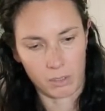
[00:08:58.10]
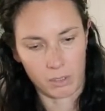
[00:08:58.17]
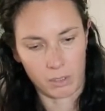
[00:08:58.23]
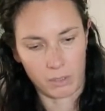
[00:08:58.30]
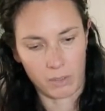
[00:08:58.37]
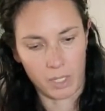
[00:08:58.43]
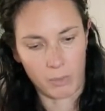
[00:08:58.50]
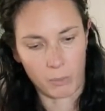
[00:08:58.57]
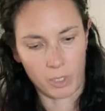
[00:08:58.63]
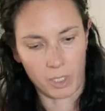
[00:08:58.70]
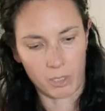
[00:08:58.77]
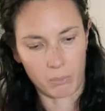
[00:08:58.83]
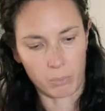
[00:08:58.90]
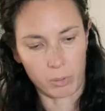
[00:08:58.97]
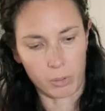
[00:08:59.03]
and then we
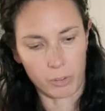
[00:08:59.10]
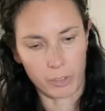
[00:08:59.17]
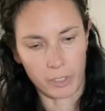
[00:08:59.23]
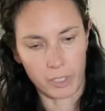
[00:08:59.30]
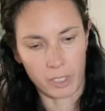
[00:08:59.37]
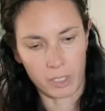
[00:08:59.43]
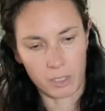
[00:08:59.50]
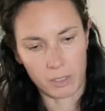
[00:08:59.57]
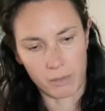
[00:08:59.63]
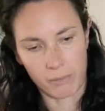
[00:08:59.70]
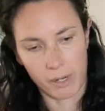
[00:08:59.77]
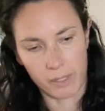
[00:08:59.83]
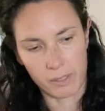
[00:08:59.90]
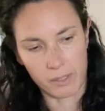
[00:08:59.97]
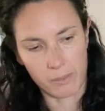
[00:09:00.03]
can pour it into
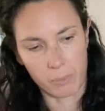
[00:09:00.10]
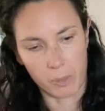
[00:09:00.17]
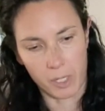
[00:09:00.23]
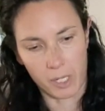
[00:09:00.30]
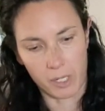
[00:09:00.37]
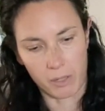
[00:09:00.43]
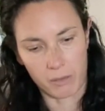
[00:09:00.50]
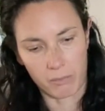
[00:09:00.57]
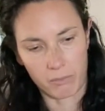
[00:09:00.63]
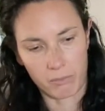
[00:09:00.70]
our sprayer.